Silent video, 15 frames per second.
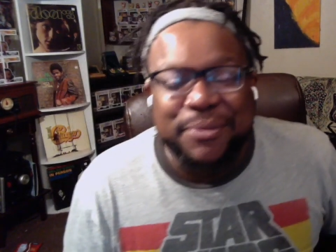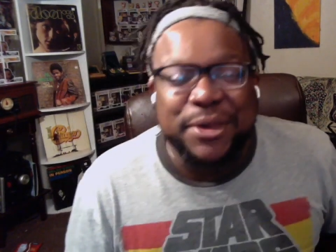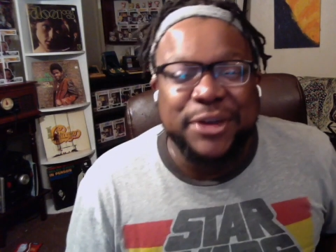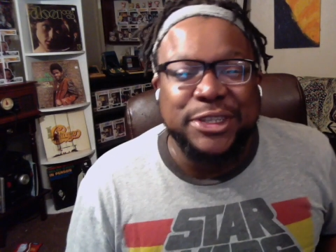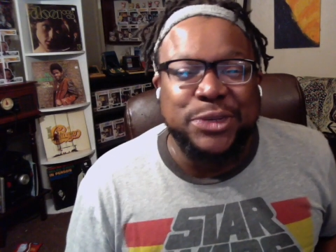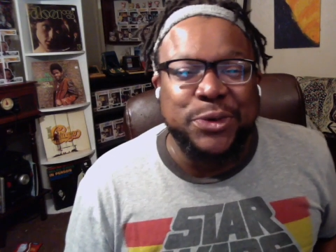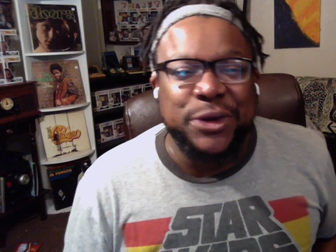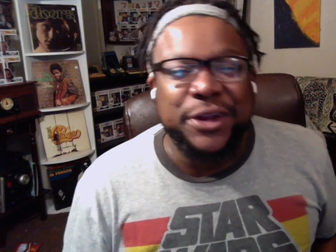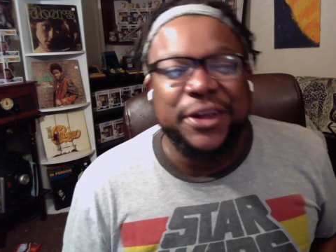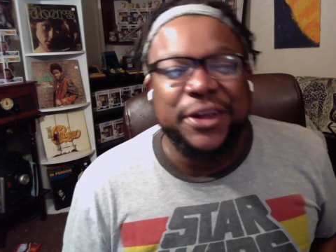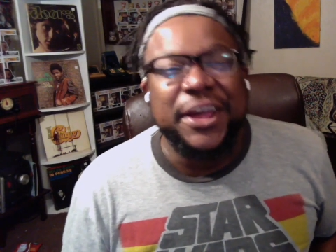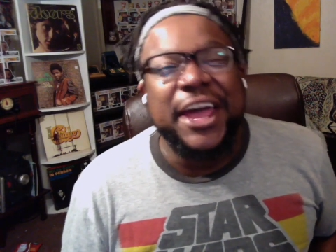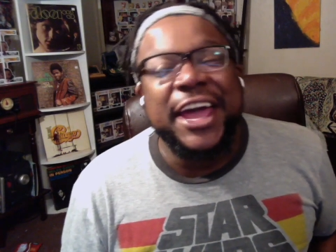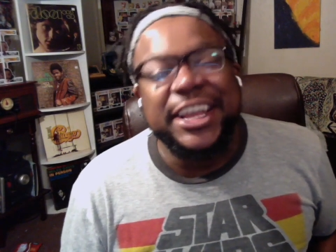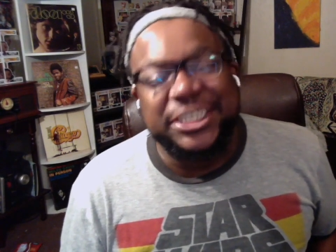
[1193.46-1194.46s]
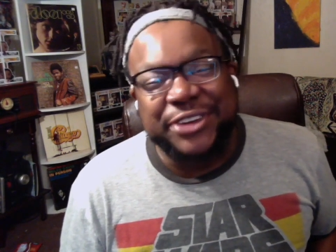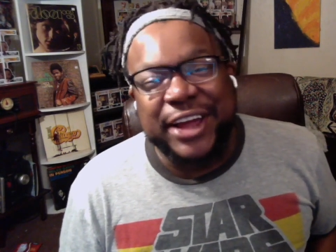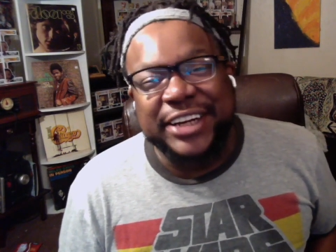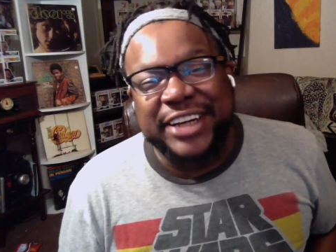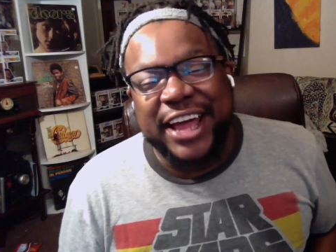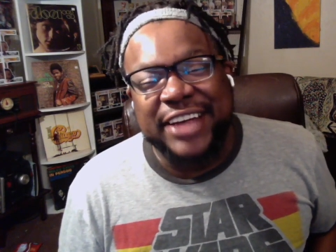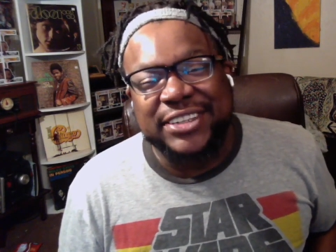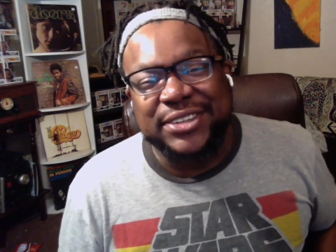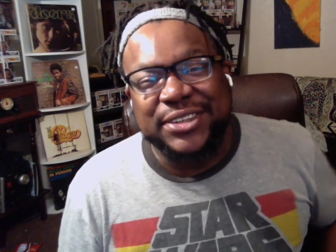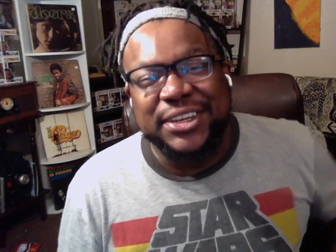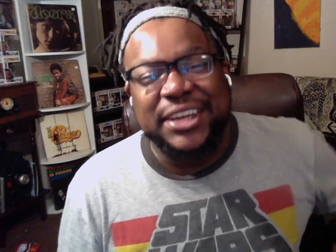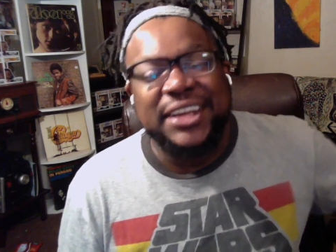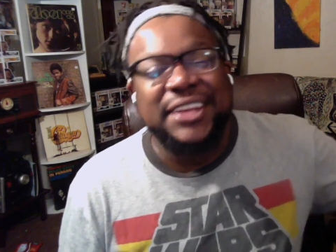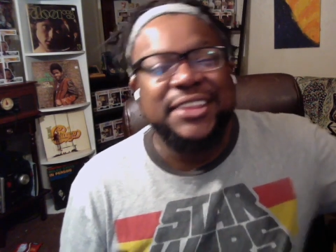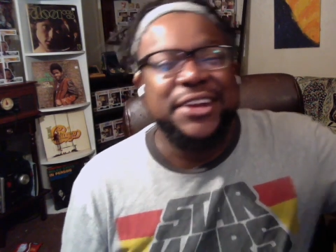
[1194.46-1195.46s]
me on Twitter, A Track
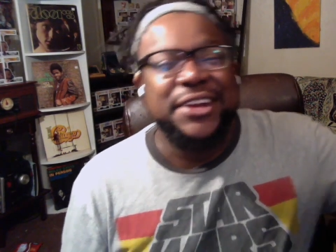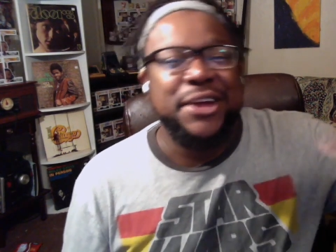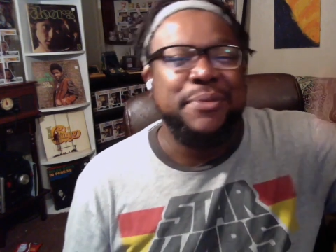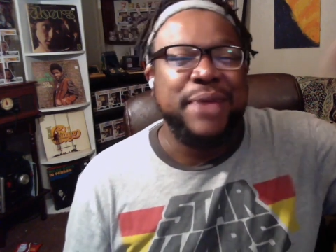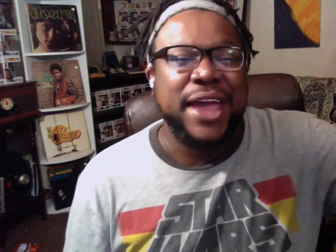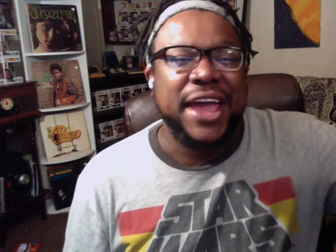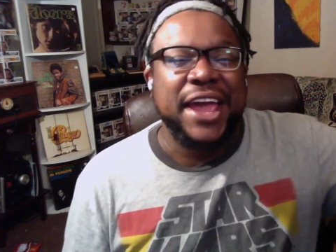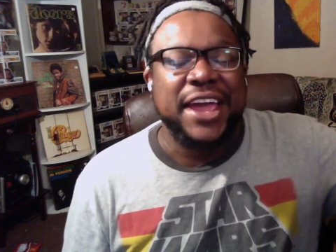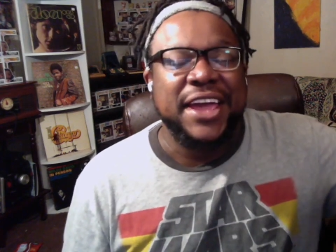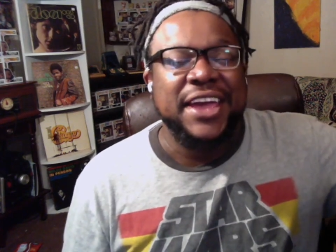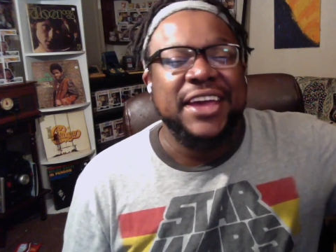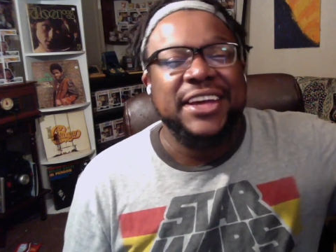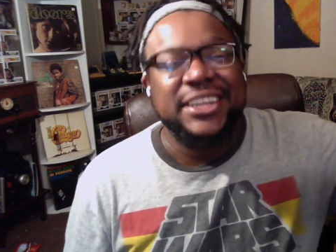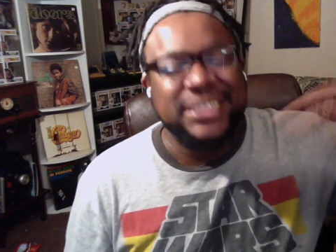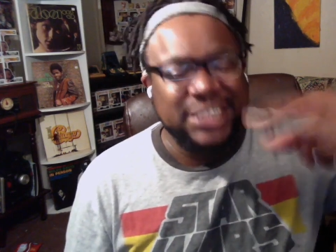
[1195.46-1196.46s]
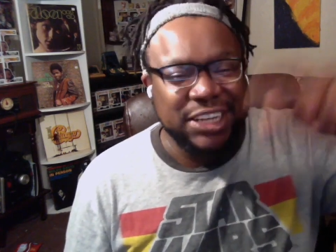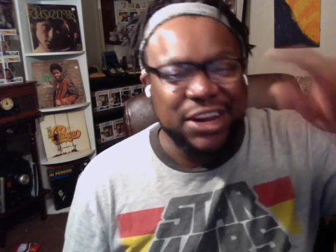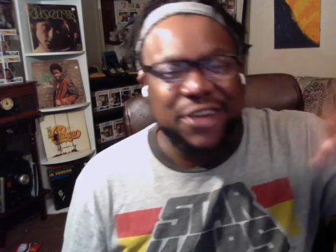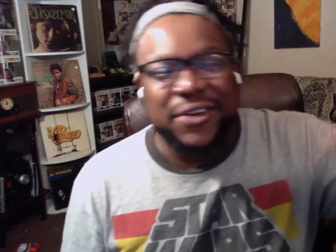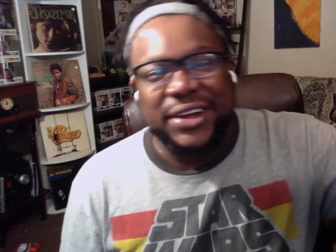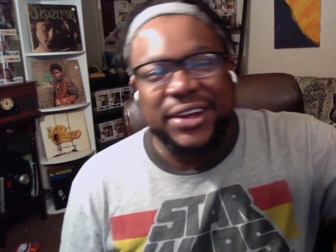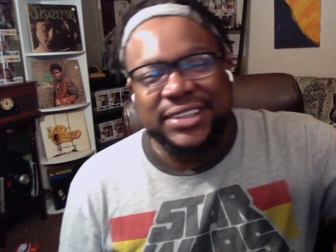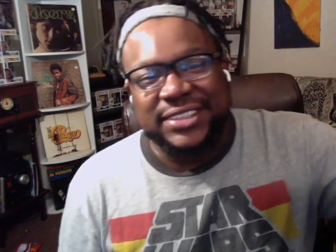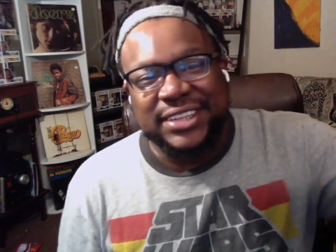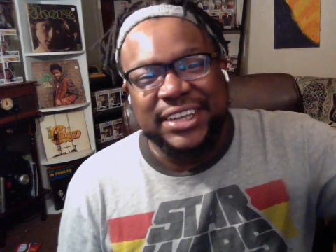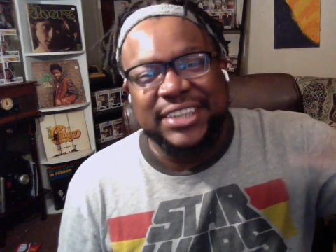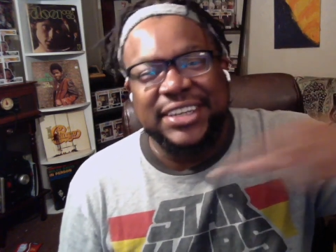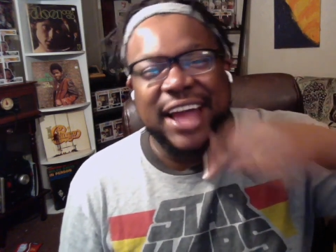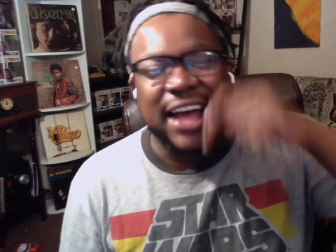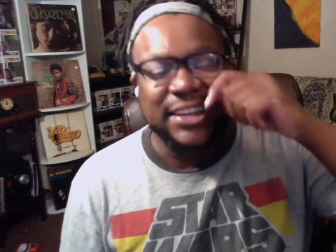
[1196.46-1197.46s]
Dastardly, number eight.
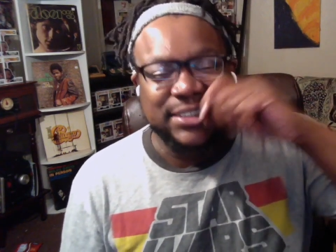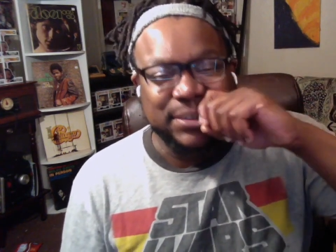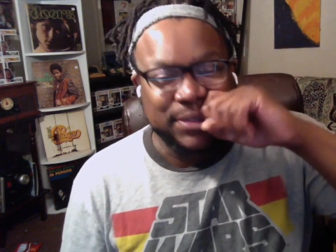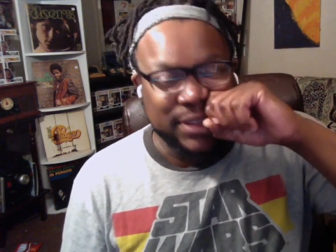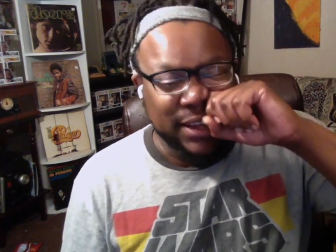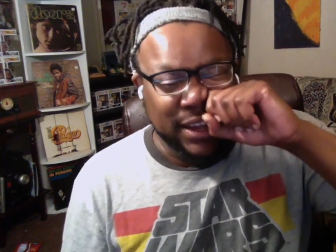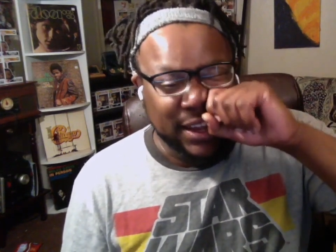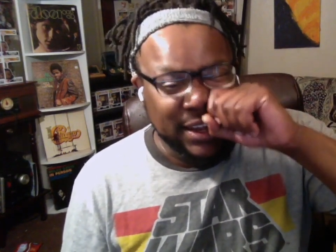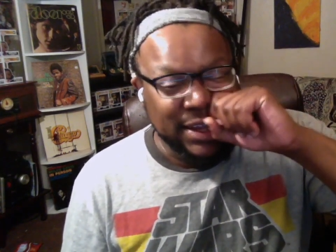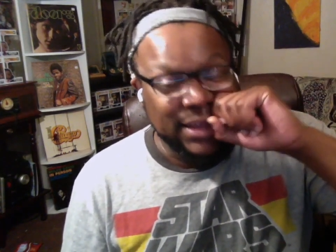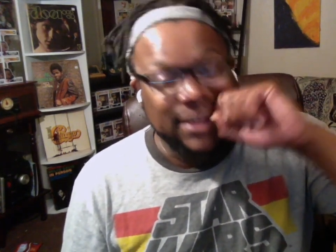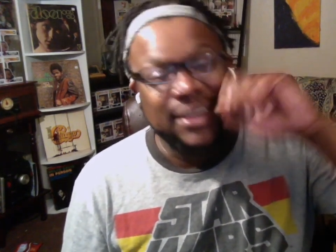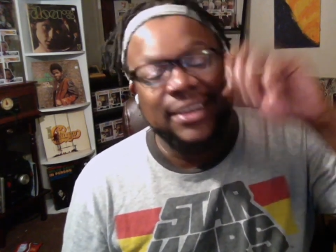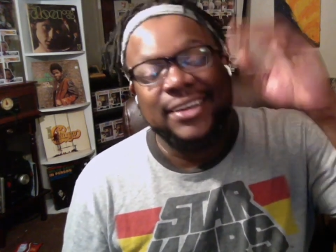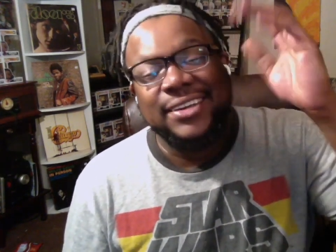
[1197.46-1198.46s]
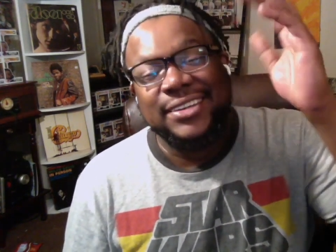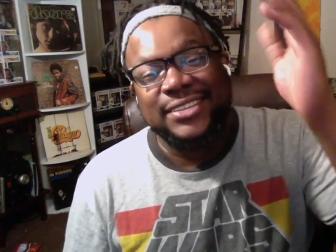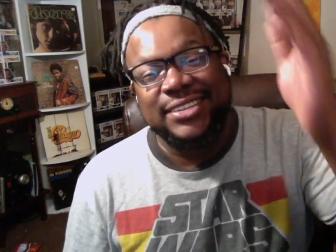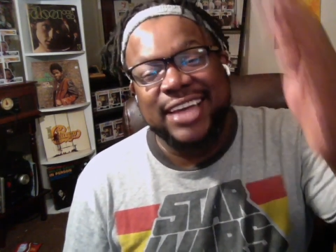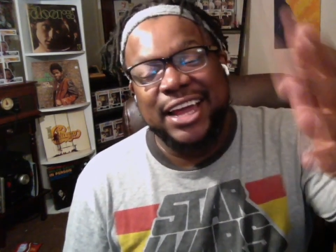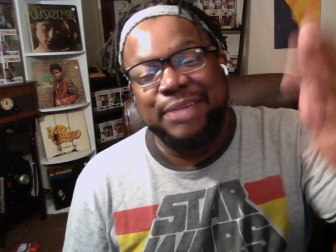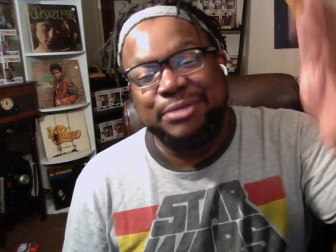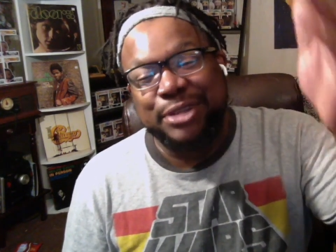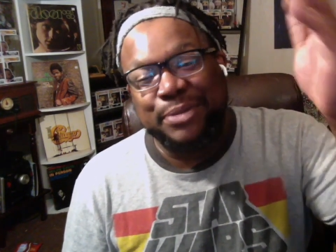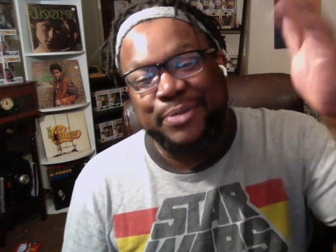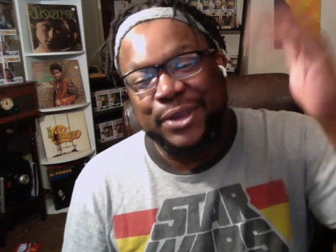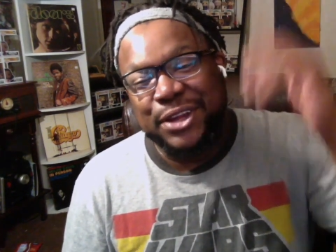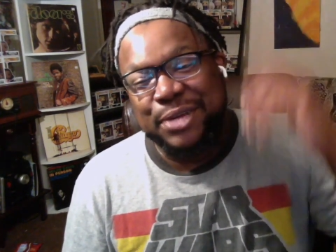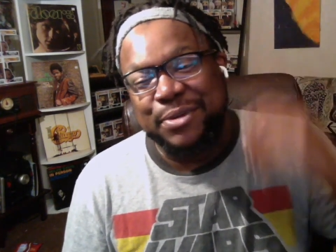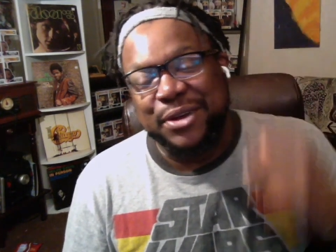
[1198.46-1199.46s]
TRAC Dastardly. Sign up to the
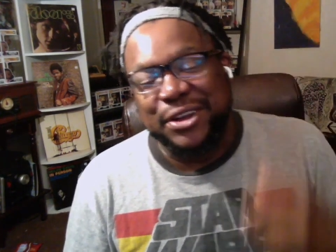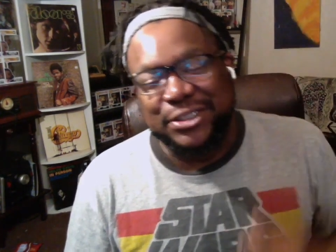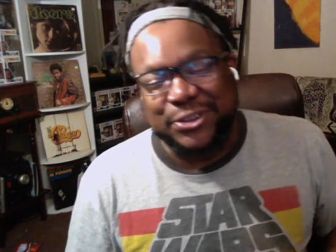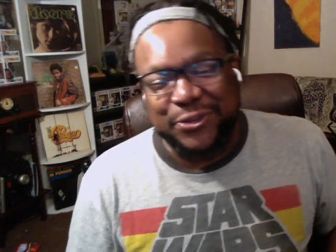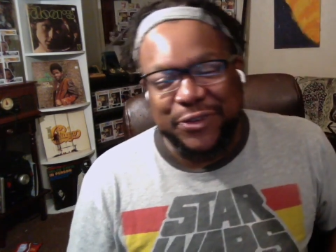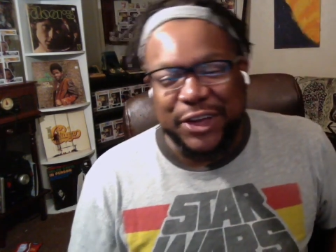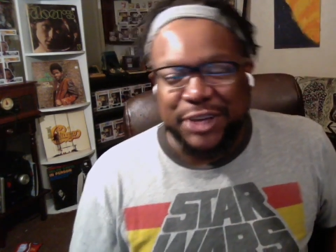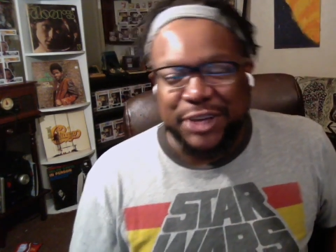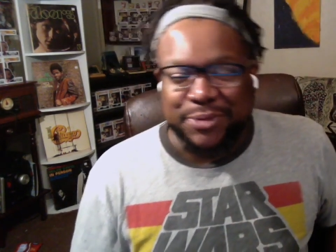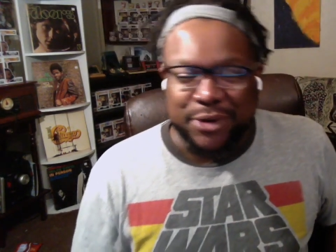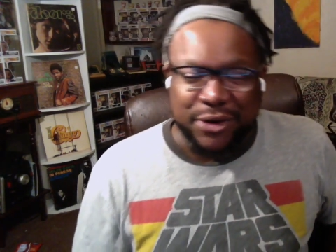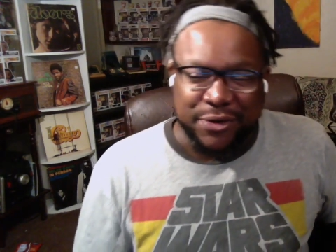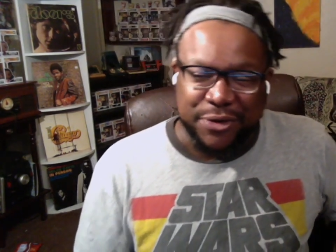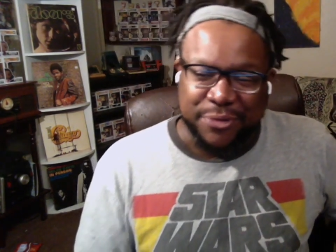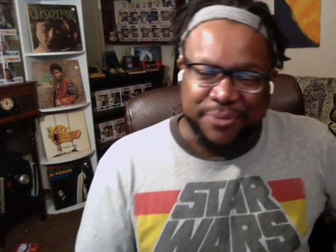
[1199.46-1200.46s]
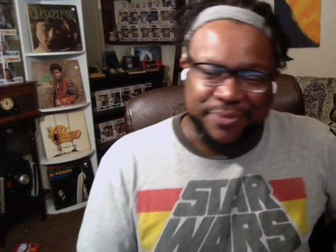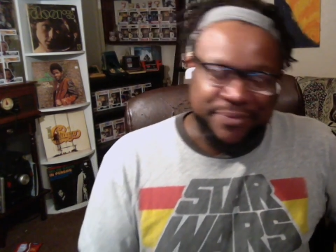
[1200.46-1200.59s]
PW Hustle Facebook group.